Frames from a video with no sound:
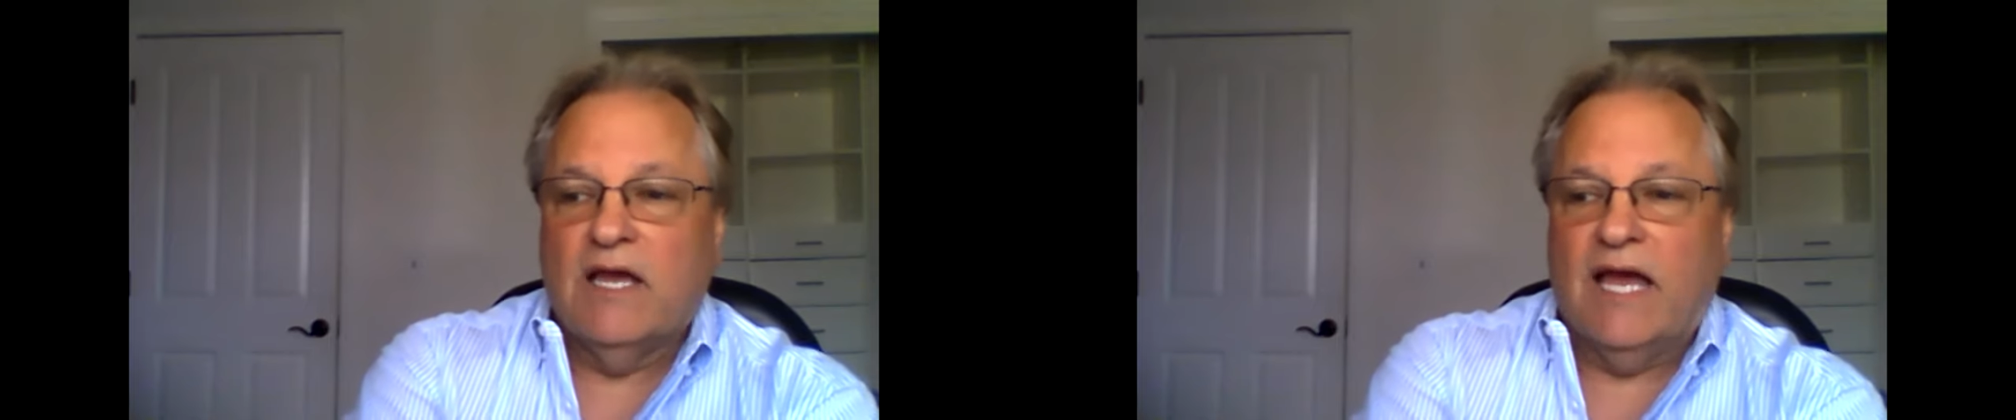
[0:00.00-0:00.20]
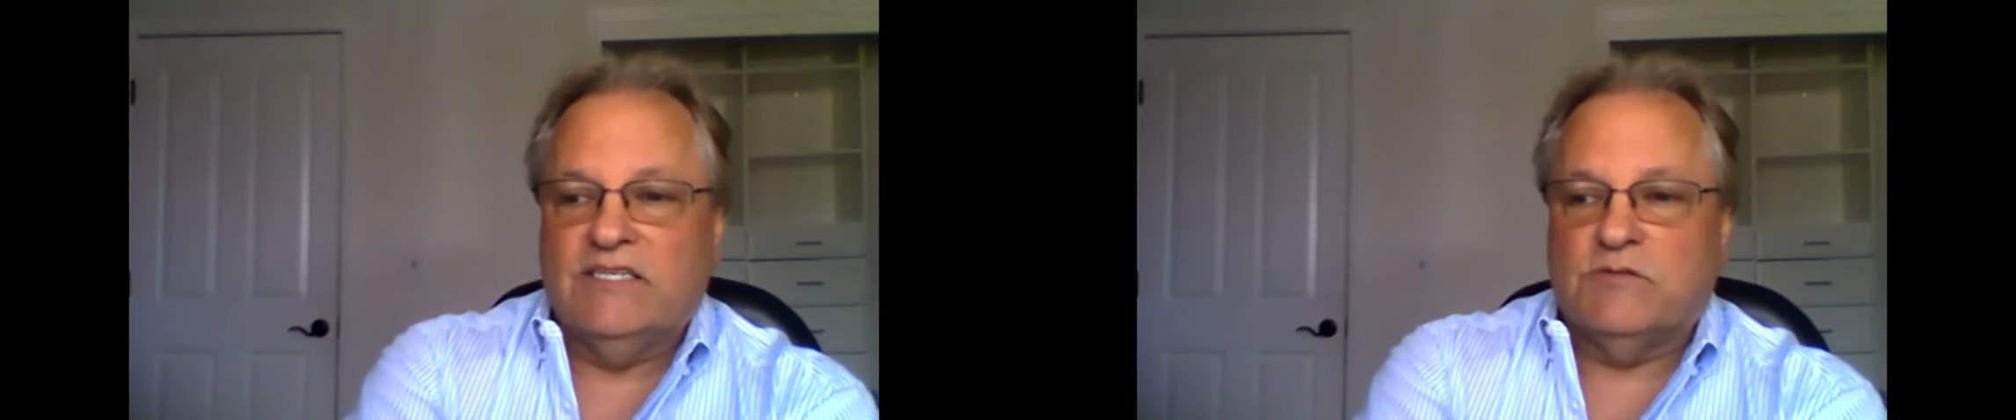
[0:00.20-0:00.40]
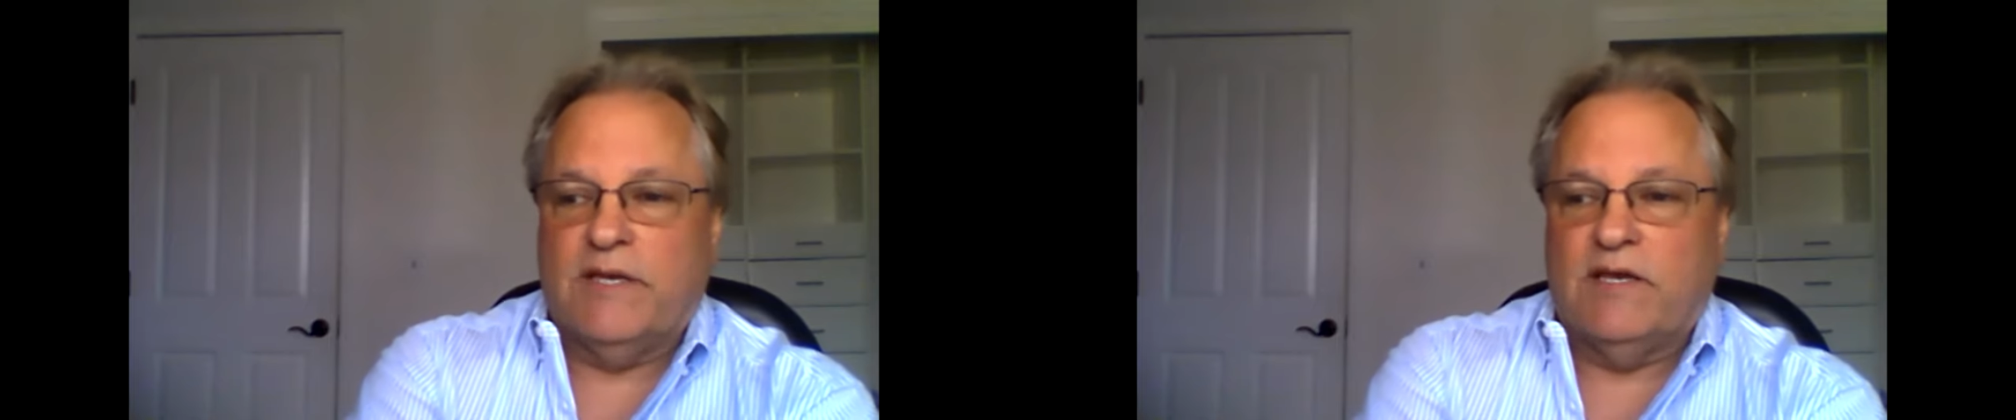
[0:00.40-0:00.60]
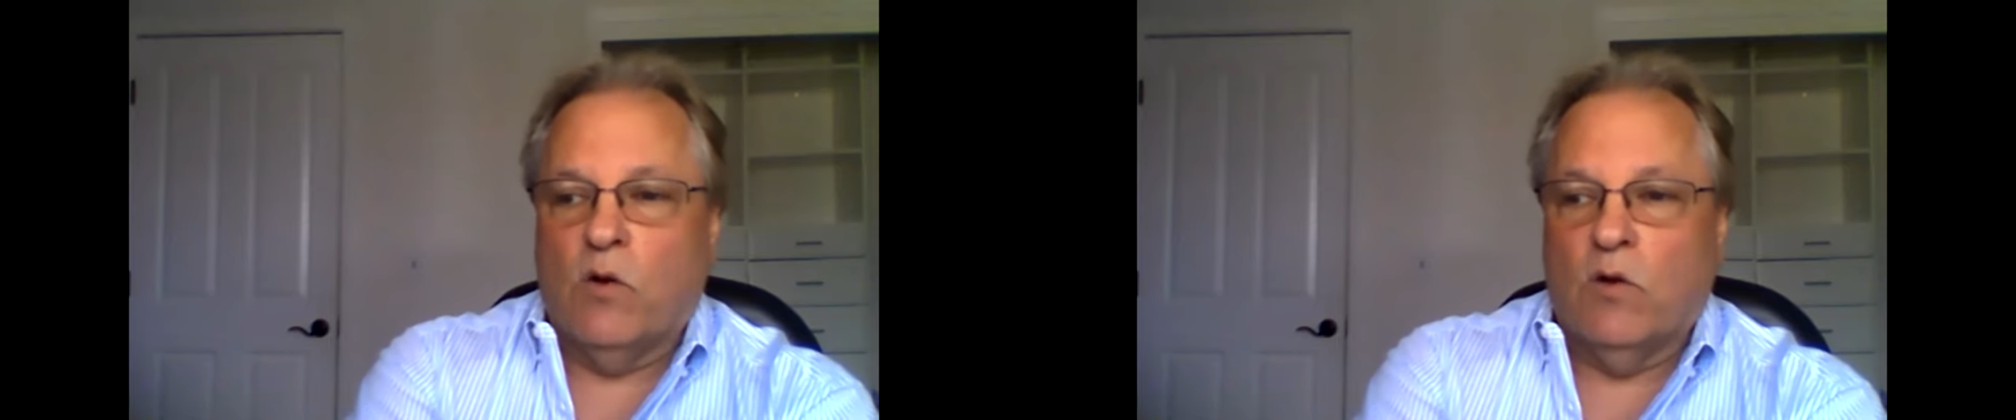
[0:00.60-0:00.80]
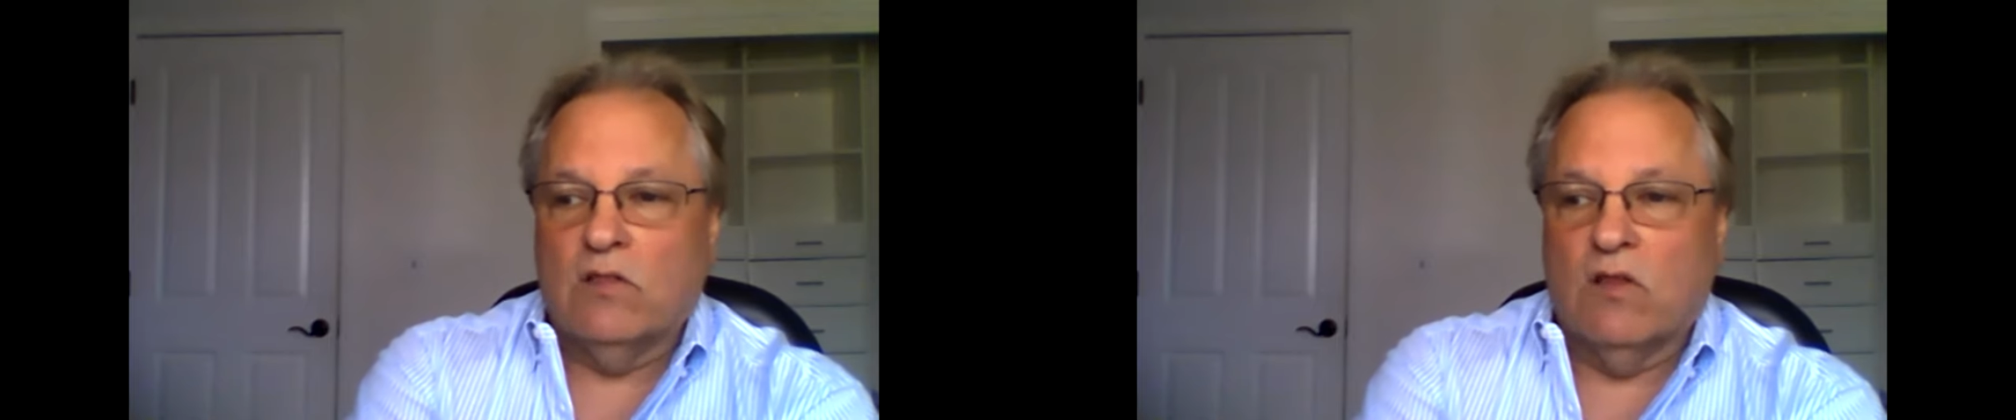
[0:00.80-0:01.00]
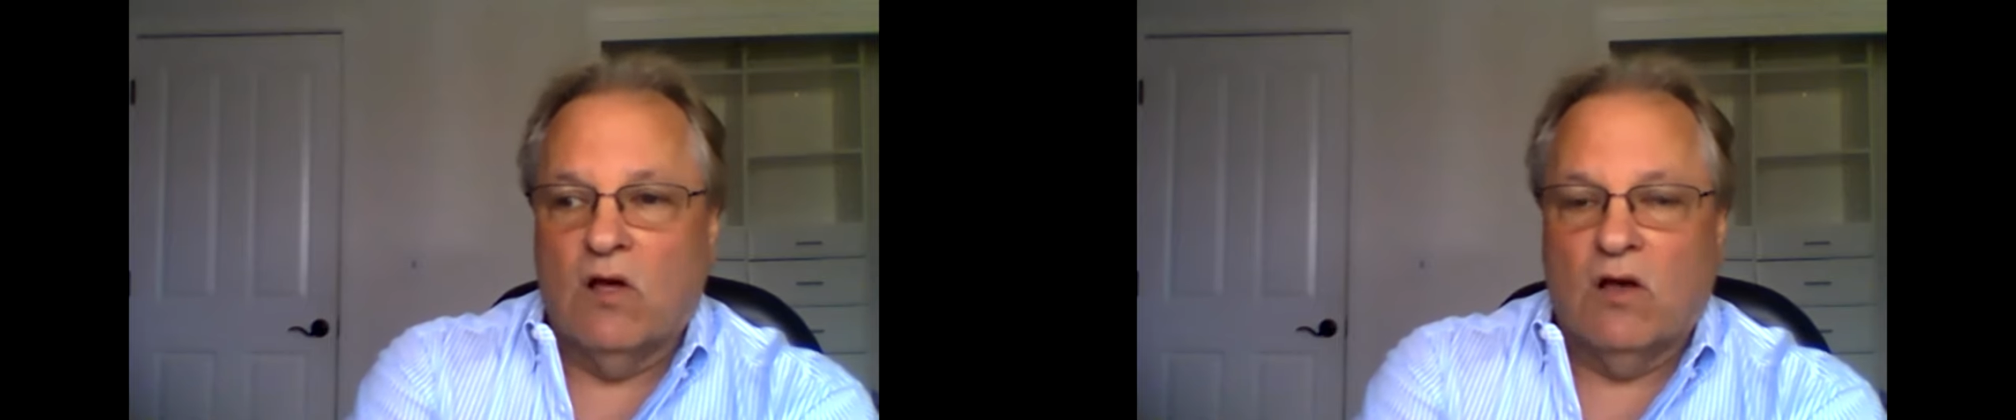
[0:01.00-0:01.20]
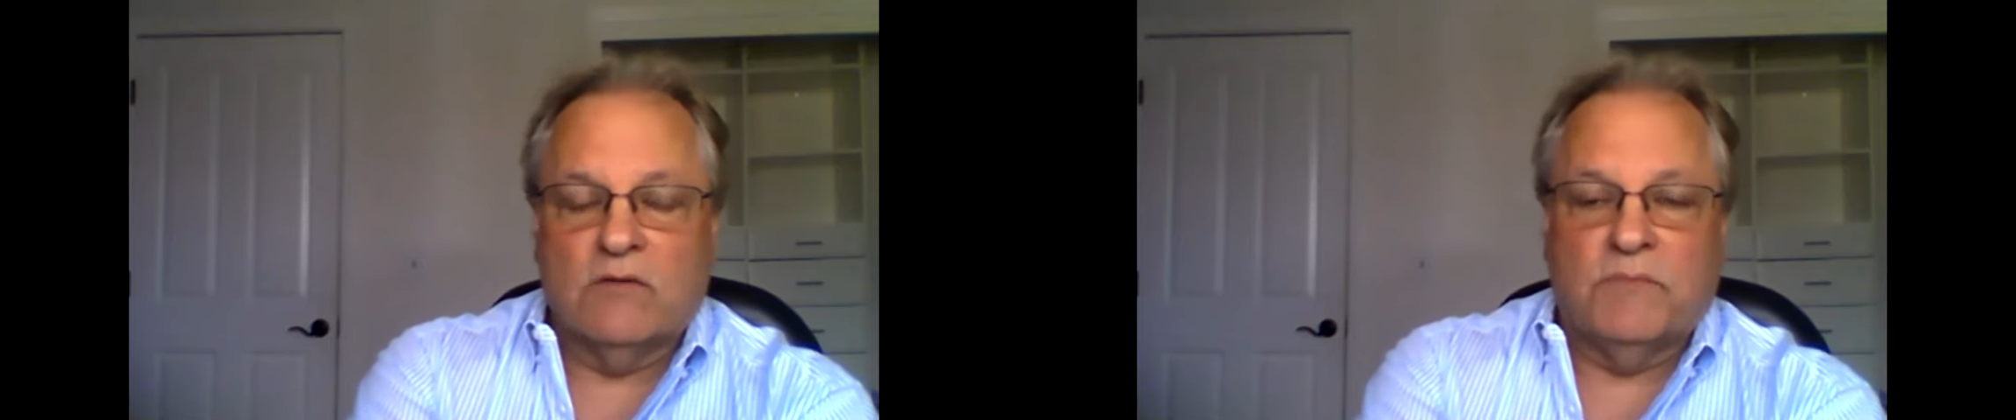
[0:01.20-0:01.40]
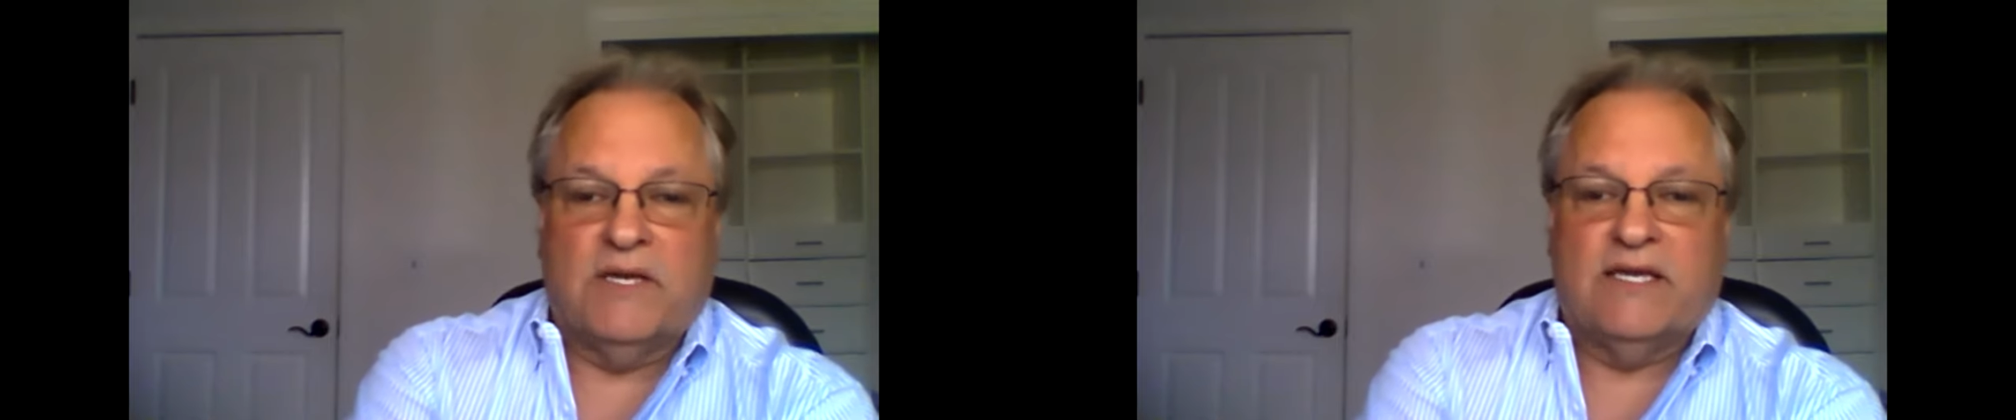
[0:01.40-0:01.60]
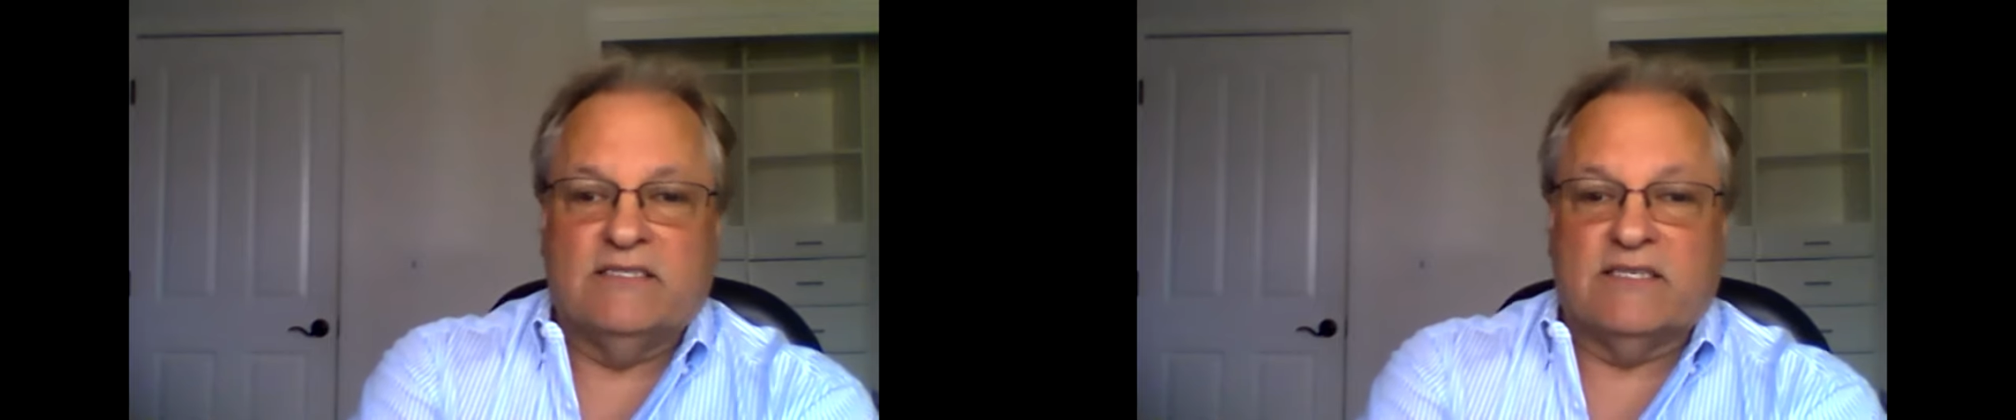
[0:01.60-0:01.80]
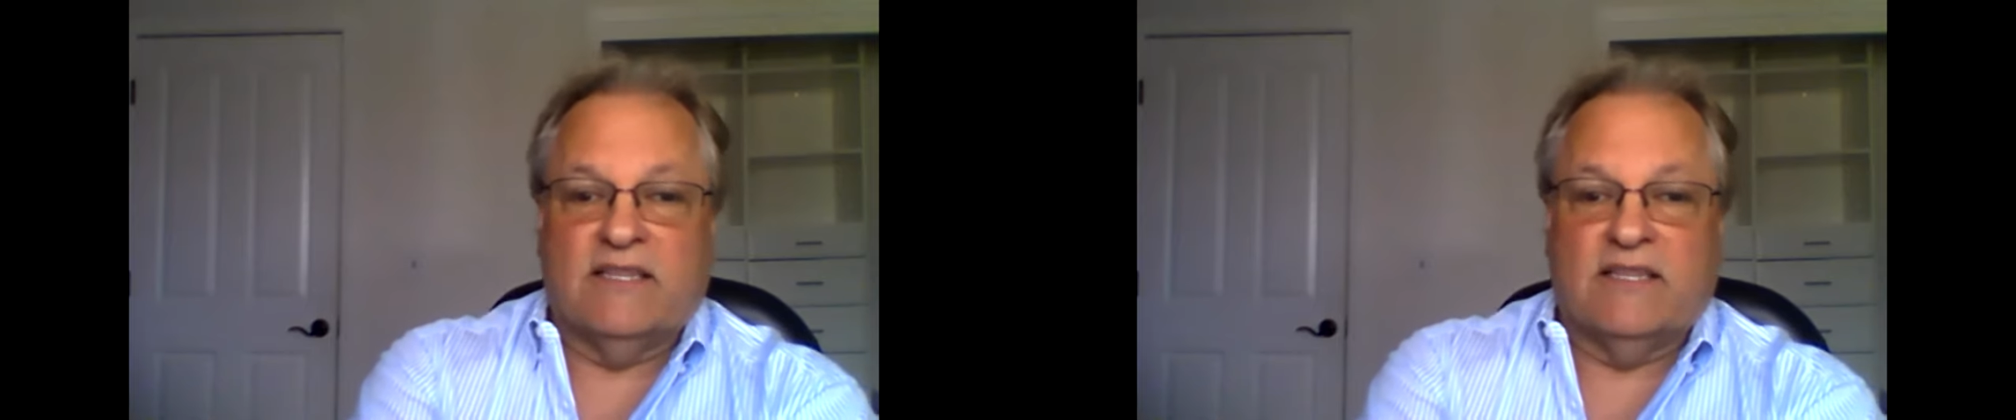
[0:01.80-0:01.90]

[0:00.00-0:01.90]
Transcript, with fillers: as we go along because I